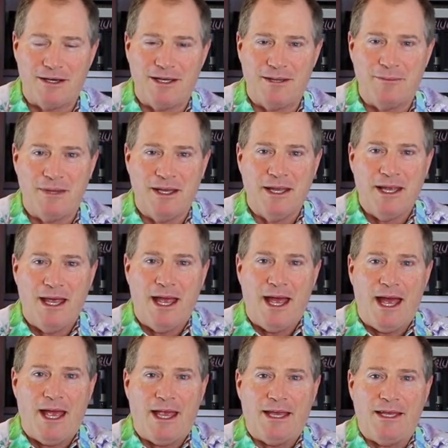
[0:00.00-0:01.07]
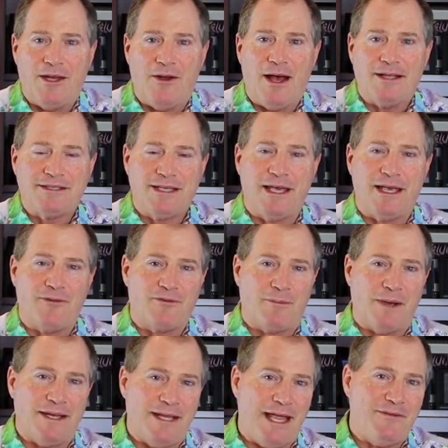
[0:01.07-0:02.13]
And I'll tell you, from
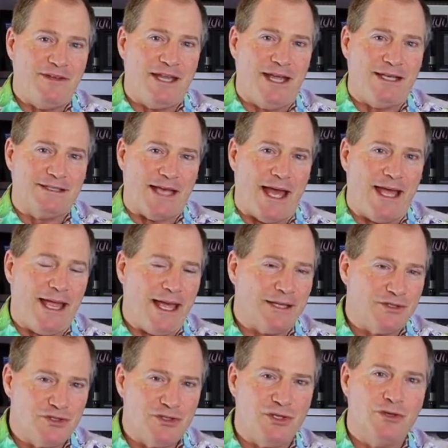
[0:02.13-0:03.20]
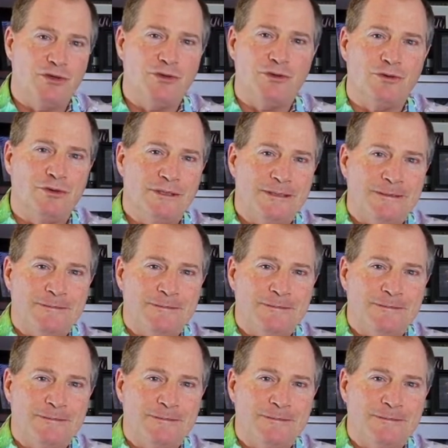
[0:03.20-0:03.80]
my Navy days, I had 2